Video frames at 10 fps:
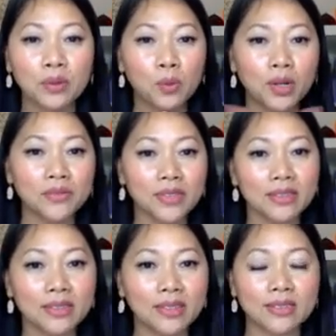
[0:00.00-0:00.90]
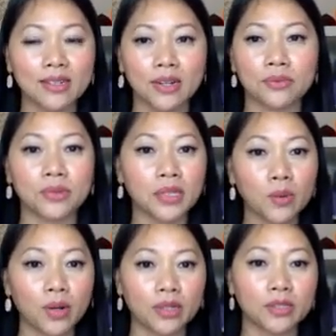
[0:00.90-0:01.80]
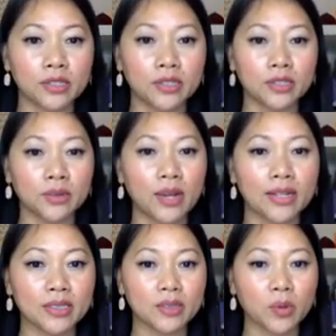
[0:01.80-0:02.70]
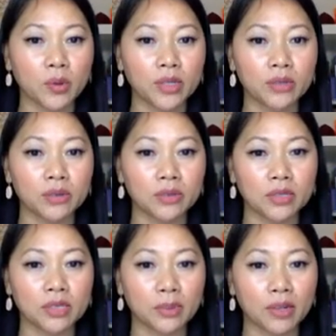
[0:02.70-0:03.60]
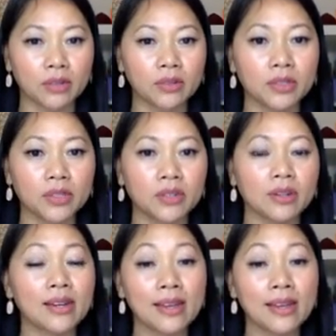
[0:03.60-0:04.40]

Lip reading: One of the things that I really wanted to do as I'm going through this sabbatical year